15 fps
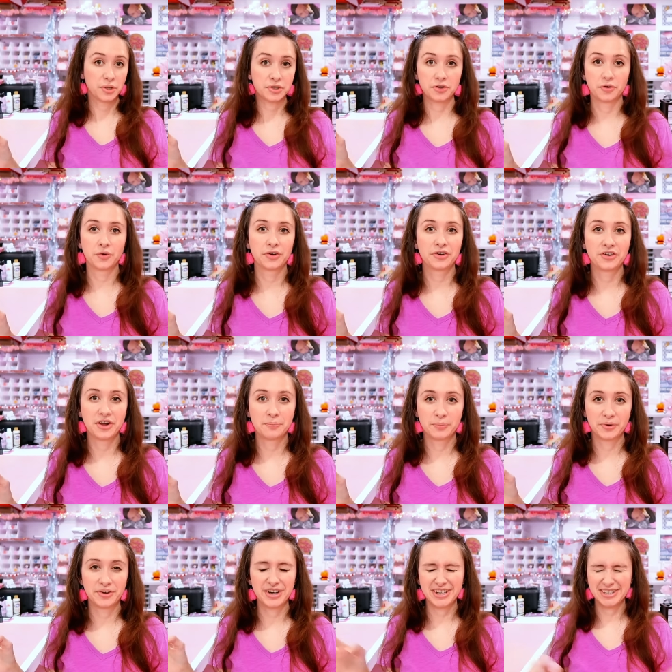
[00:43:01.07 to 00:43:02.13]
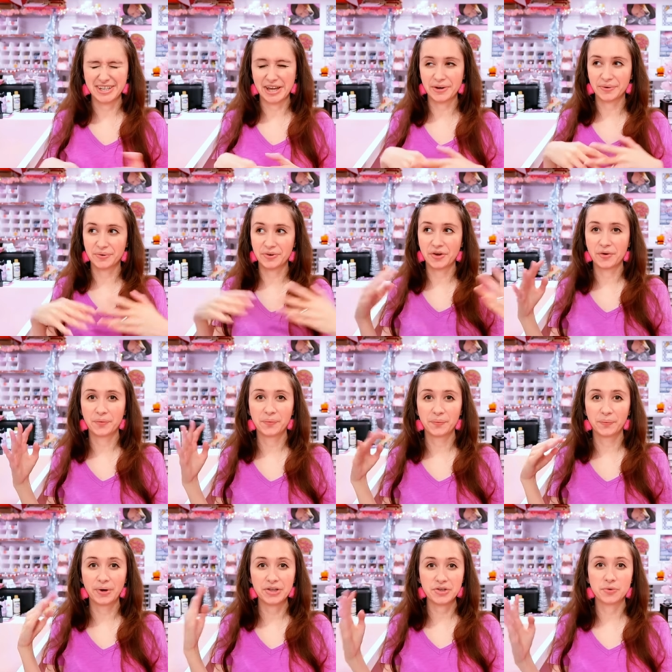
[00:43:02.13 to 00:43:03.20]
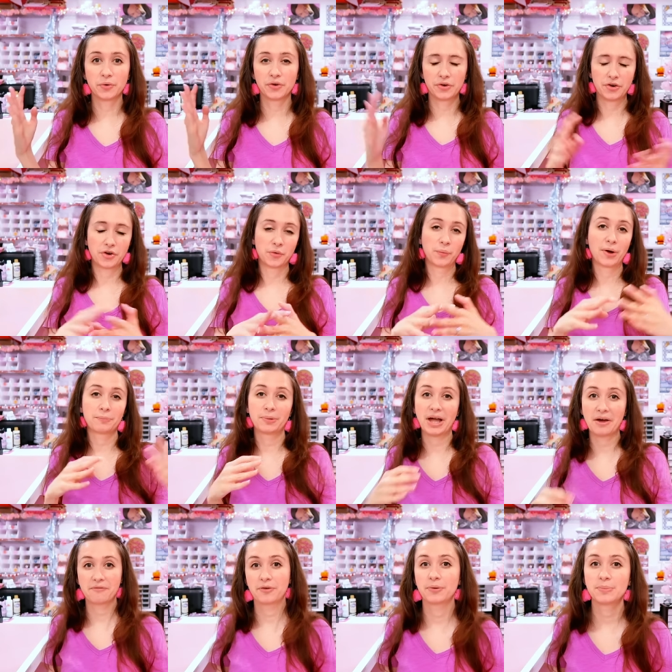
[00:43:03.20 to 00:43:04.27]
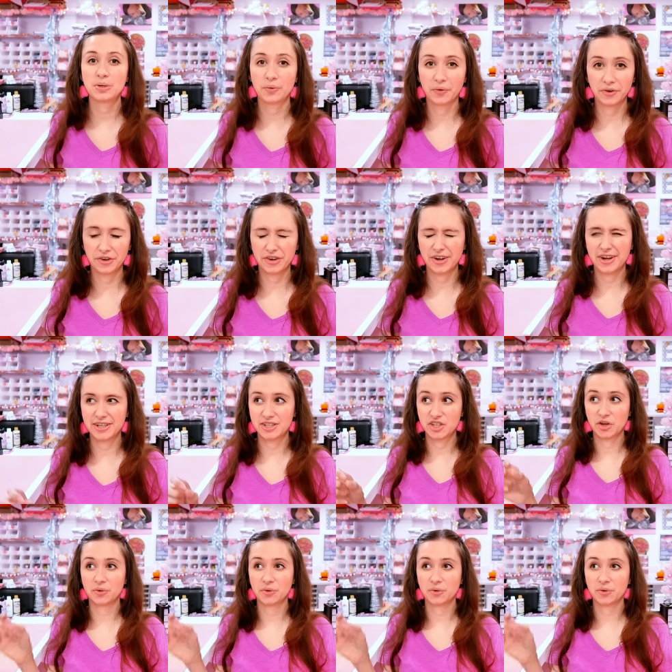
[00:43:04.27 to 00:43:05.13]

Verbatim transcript: know what your order number is, I don't know what you ordered or what platform you ordered on,